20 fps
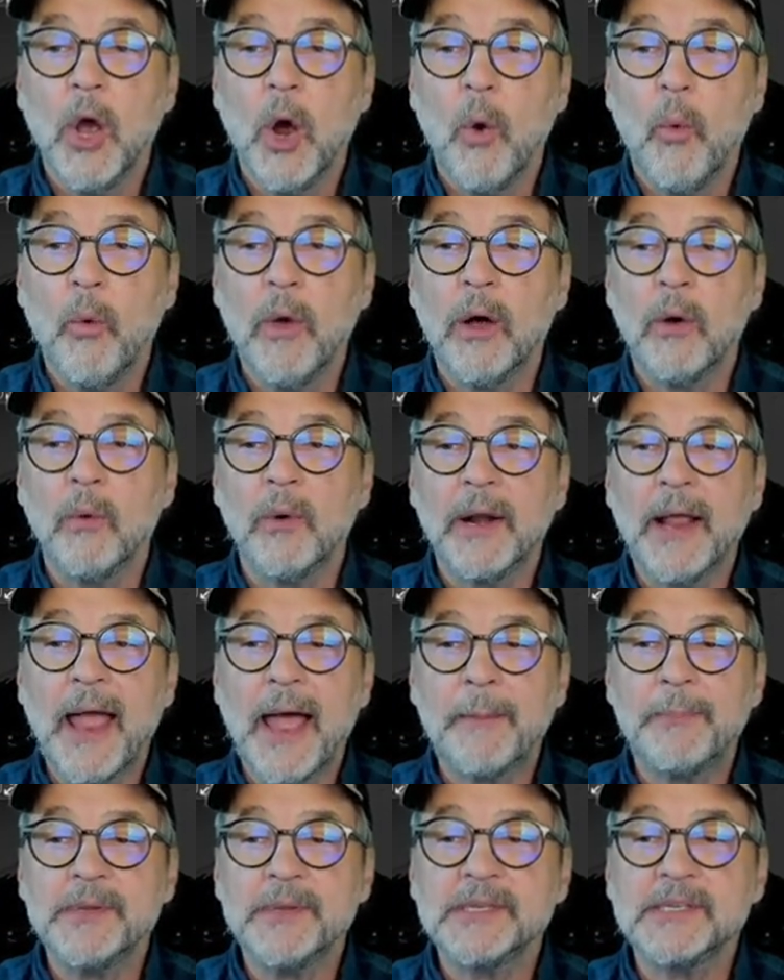Well, what
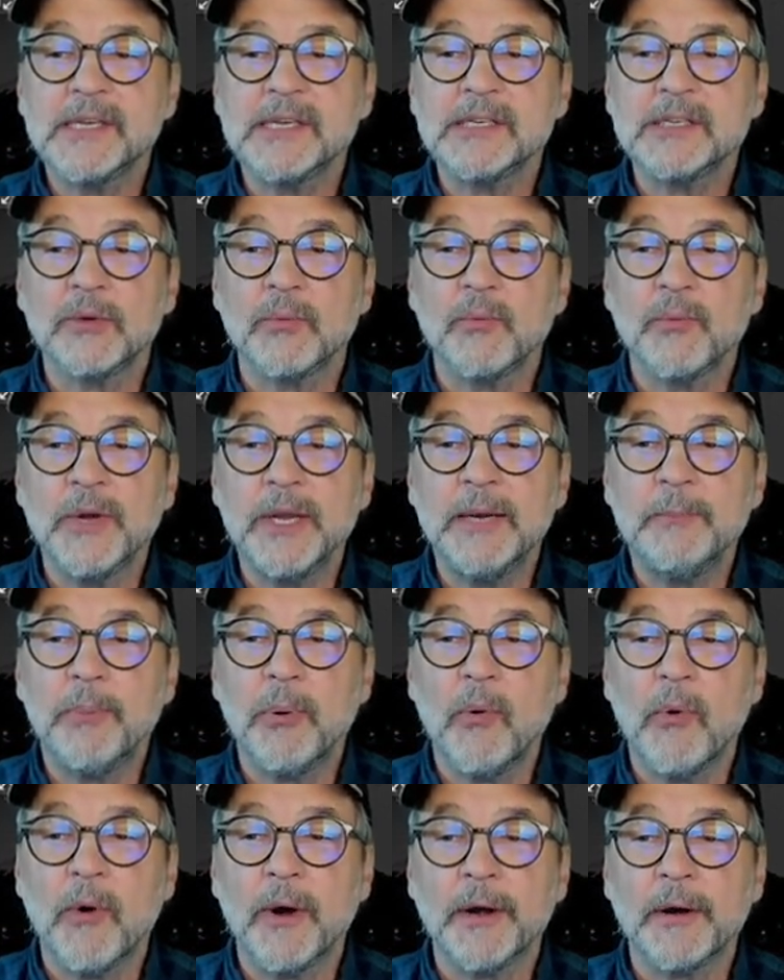happens is the read
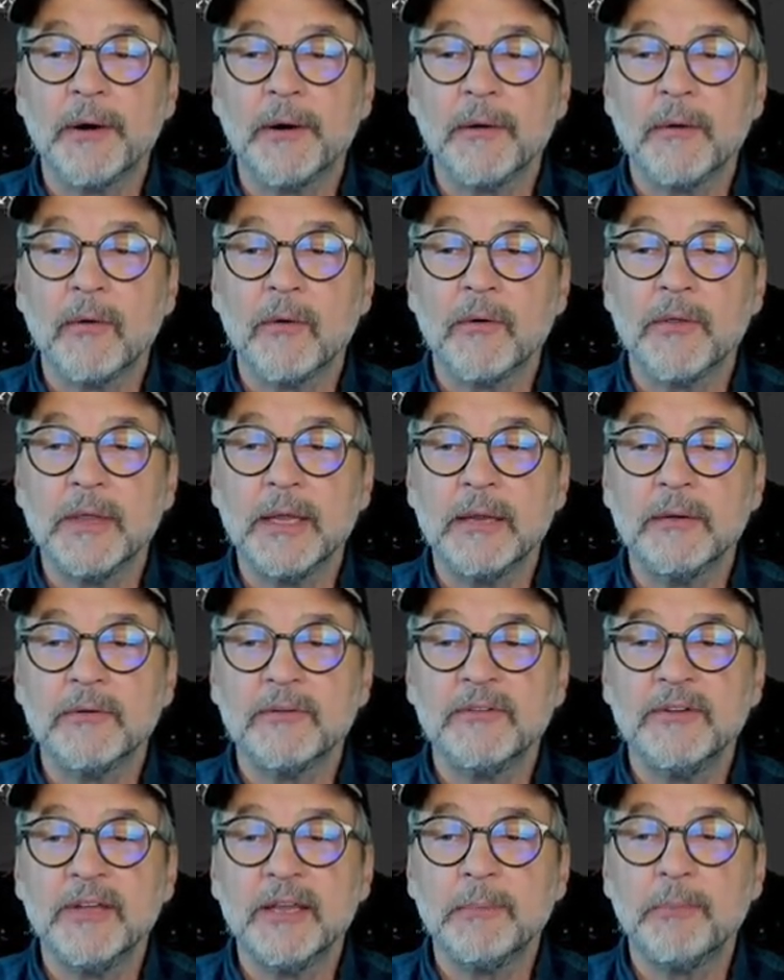pointer, or the
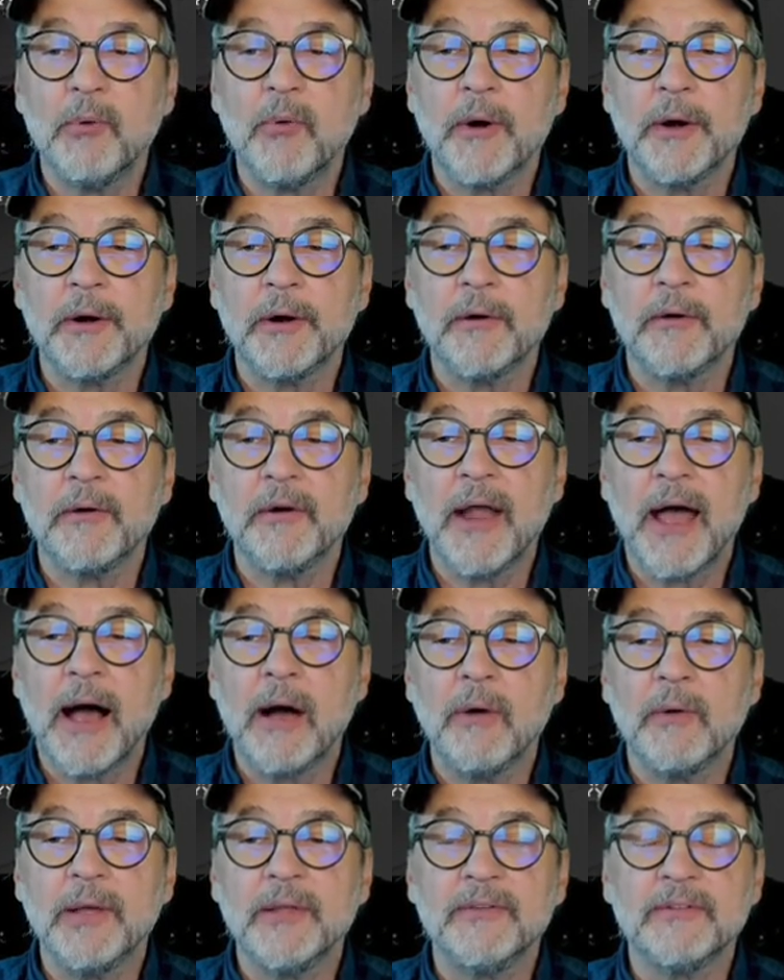seek pointer, now
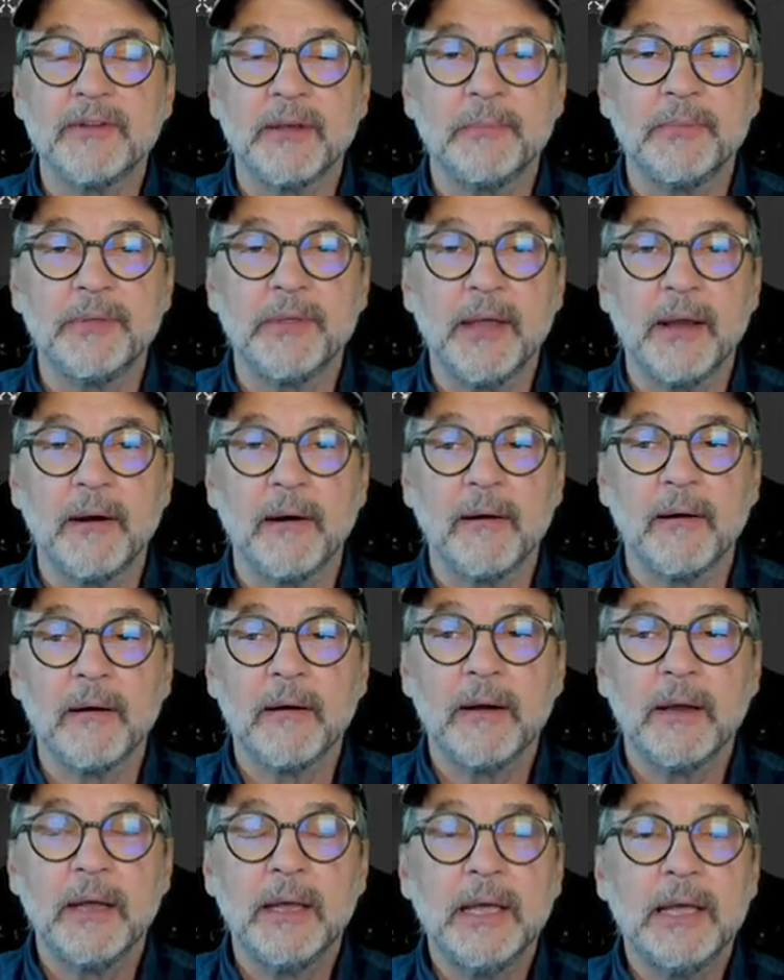ends up there.
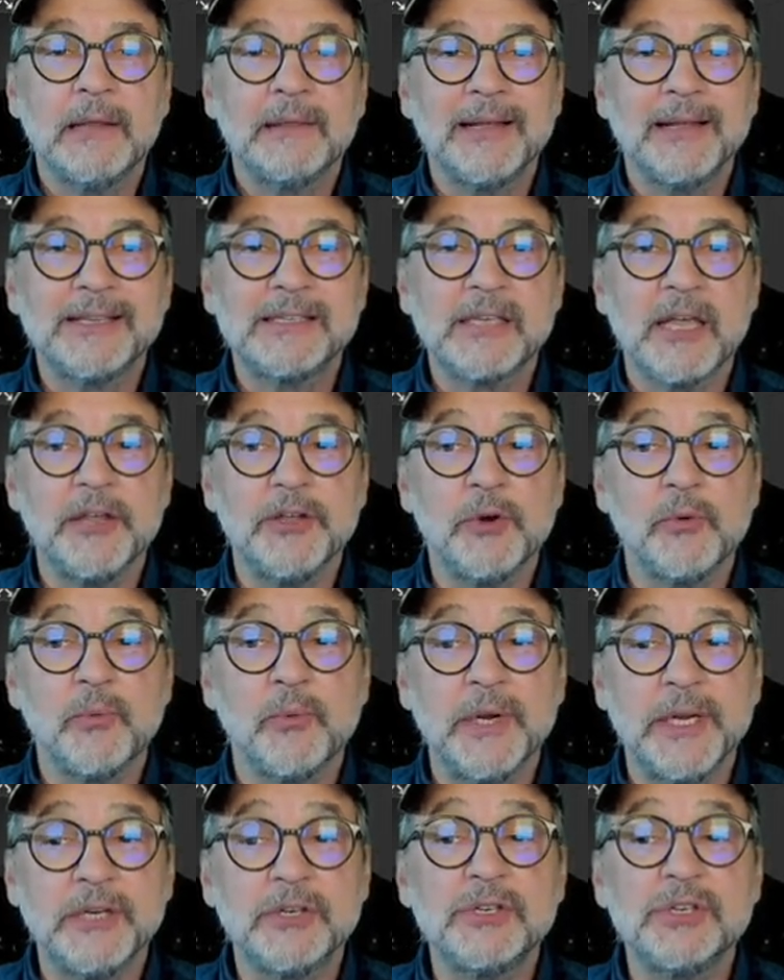Let's say you
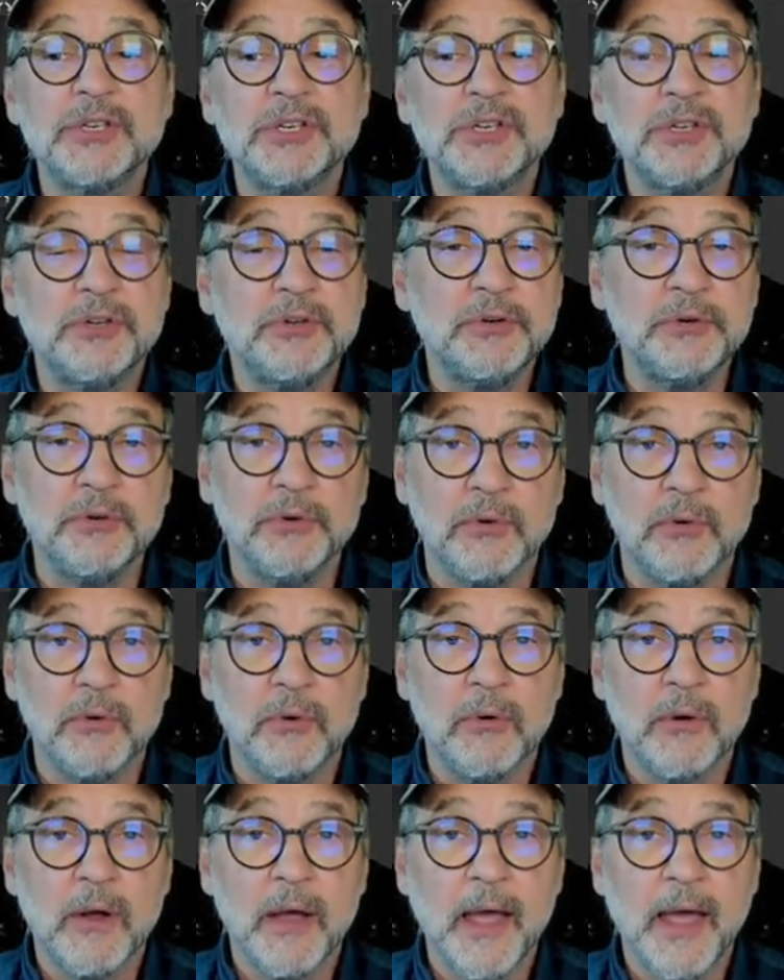read two
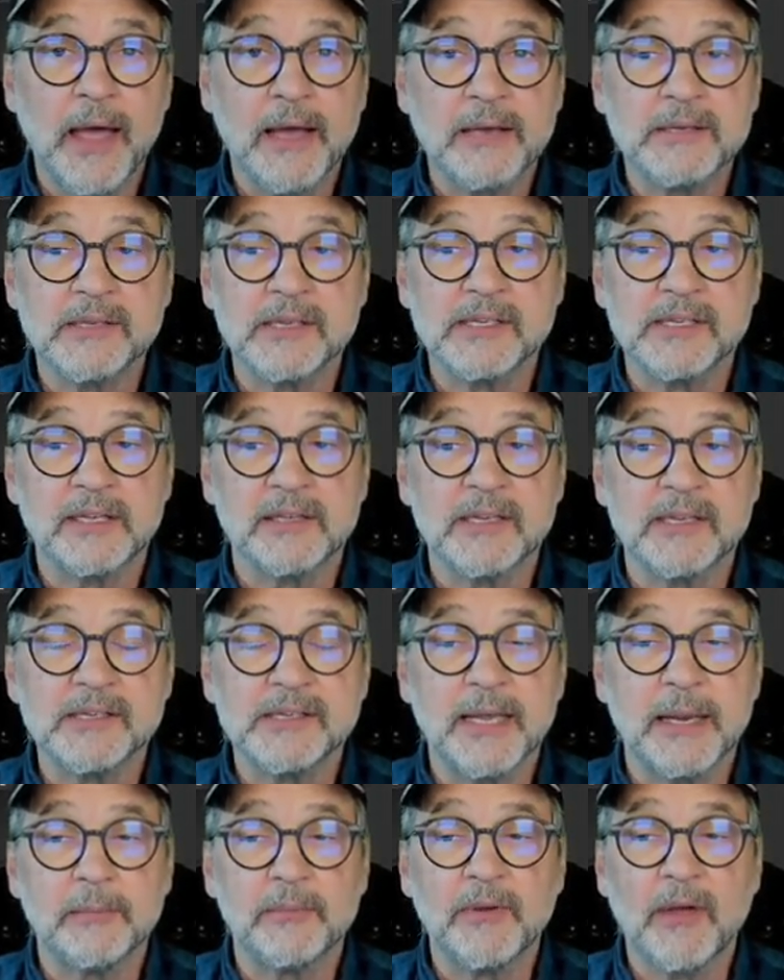X's at the
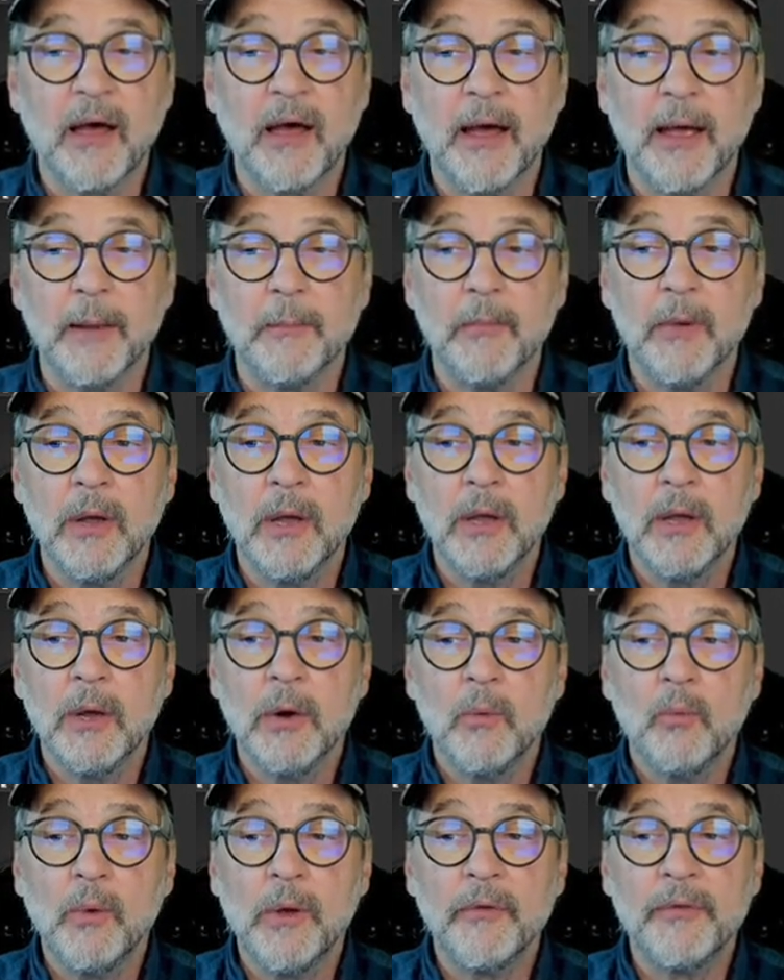same time.
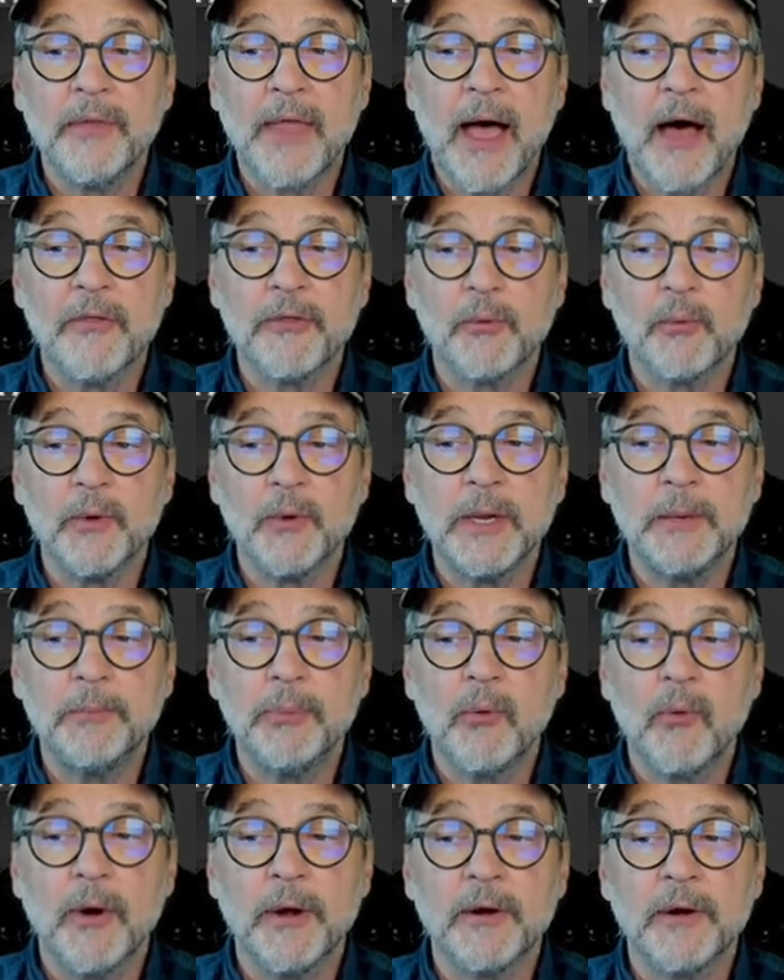Well, now the read
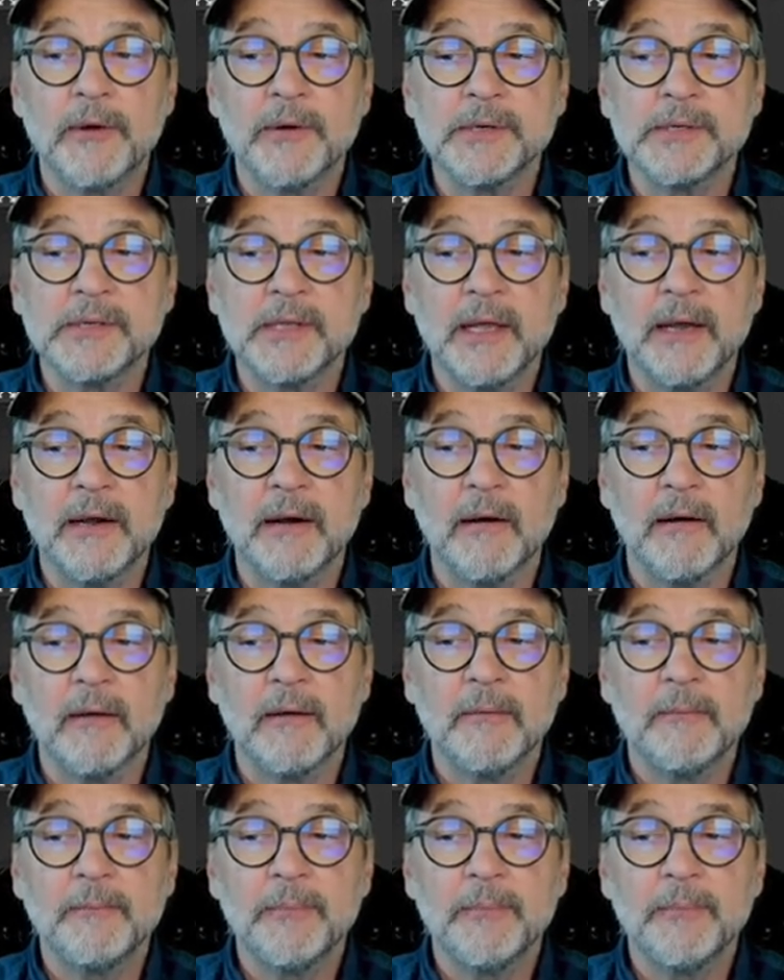pointer is there.